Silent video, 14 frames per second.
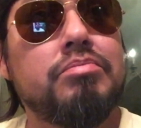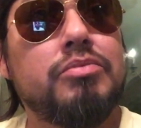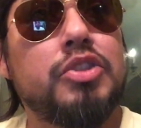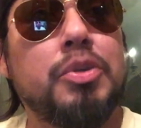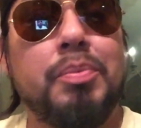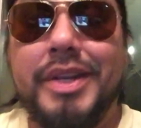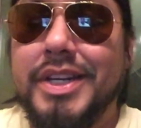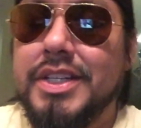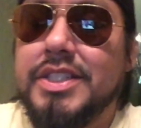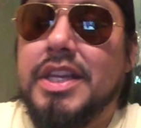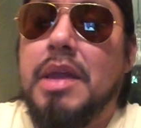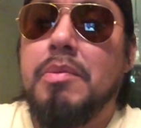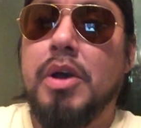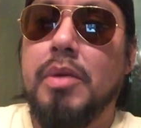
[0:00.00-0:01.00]
Some business
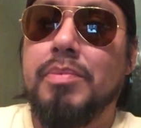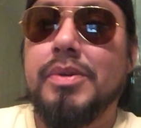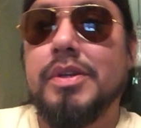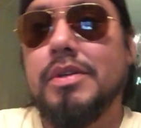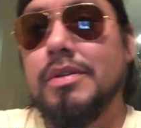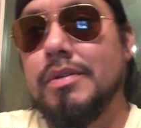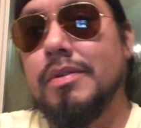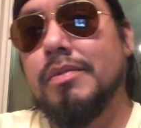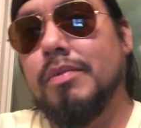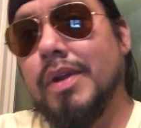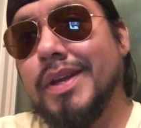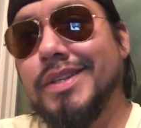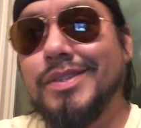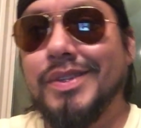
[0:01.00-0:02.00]
came up,
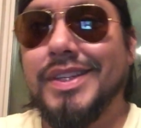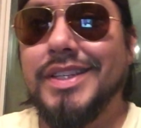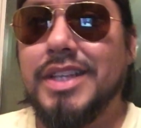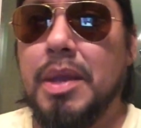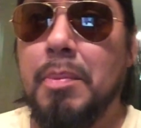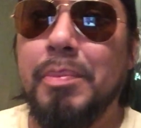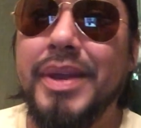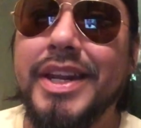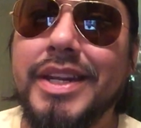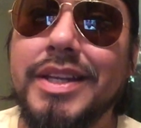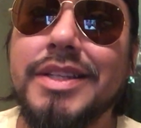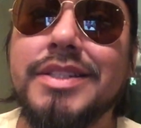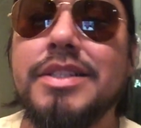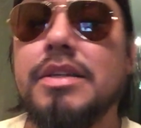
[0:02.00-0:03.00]
right? So they say
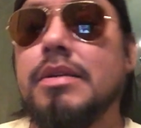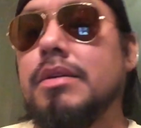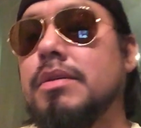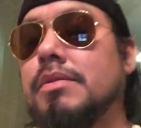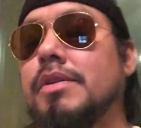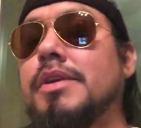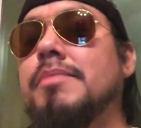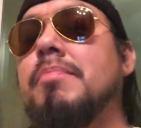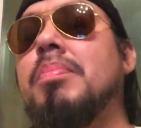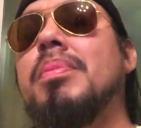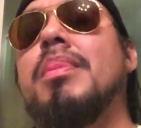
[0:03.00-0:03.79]
business, right?